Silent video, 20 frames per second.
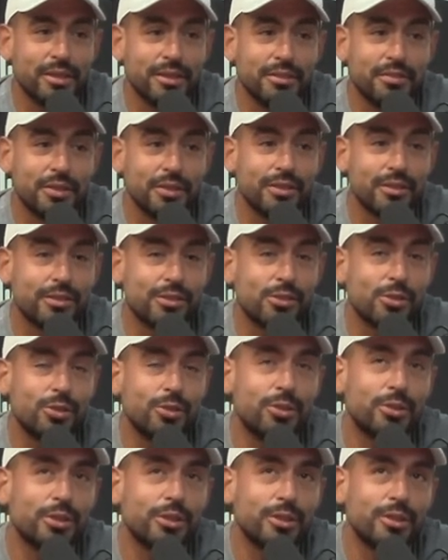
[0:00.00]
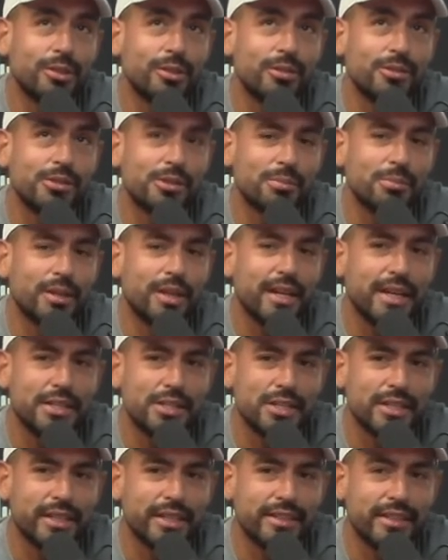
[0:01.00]
And if you can control your own supply
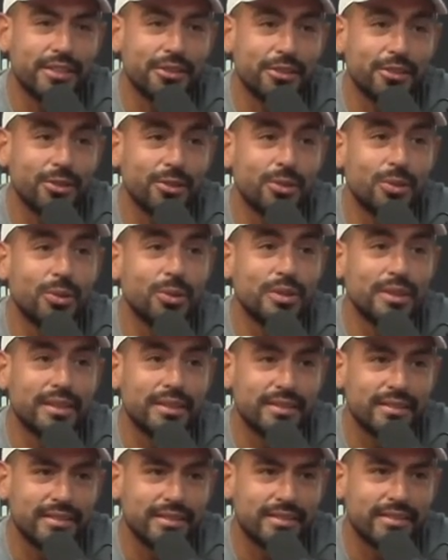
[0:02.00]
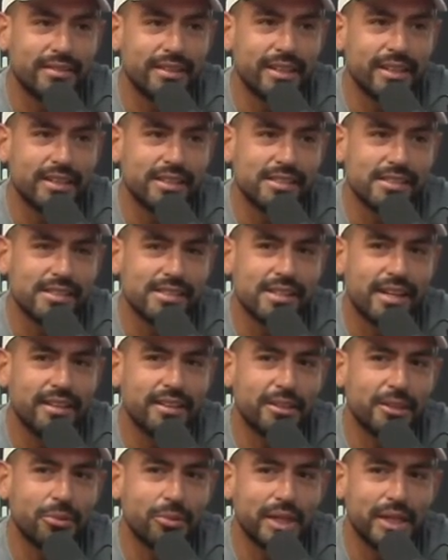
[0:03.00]
chain, then you're golden, right? Because it's not
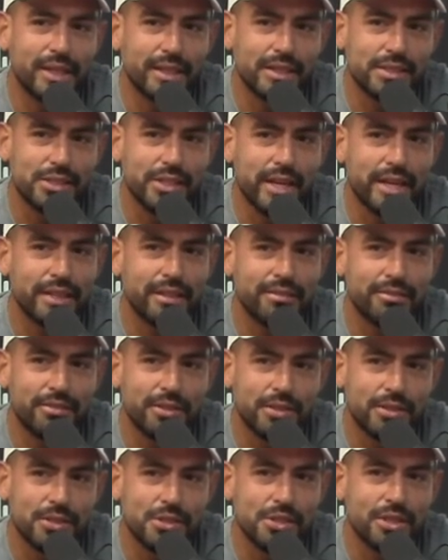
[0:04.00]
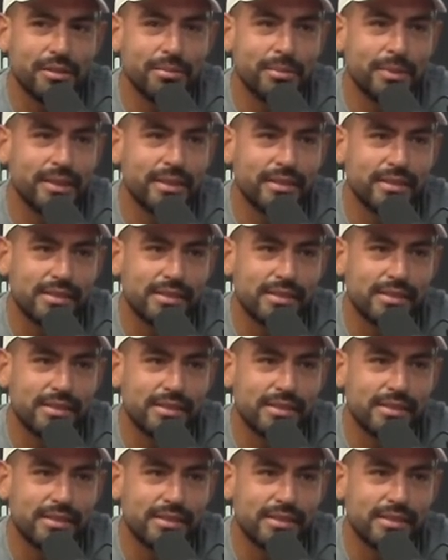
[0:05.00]
like you're waiting on China for this shipment.